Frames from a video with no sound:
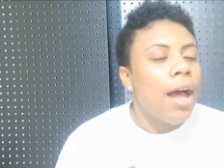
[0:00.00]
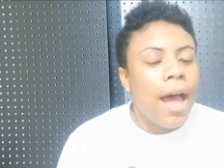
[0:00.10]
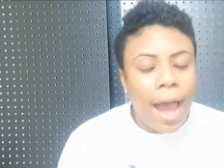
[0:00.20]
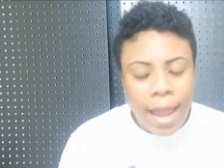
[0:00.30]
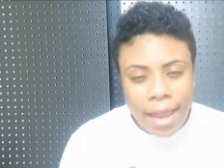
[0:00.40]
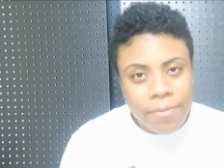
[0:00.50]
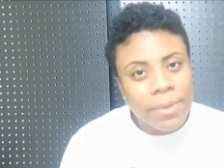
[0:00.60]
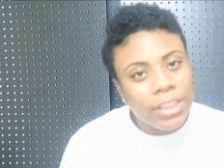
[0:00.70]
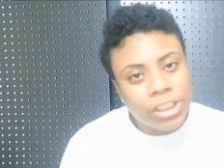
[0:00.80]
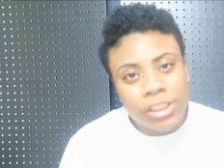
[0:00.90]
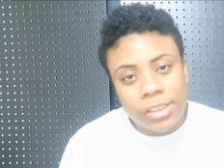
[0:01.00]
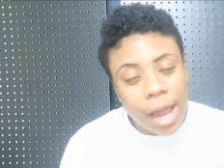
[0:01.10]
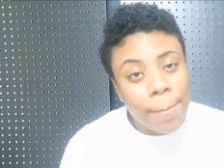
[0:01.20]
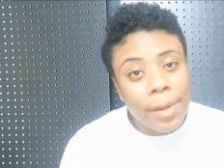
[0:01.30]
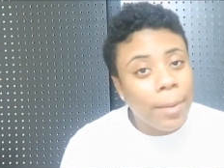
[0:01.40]
I have been
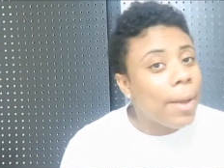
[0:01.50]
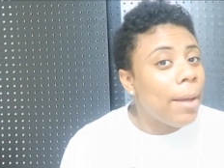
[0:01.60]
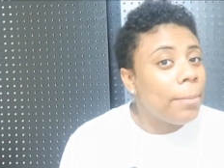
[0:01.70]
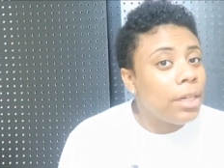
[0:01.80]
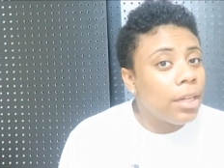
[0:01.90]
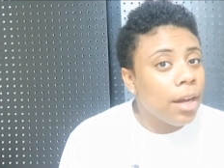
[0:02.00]
shopping my butt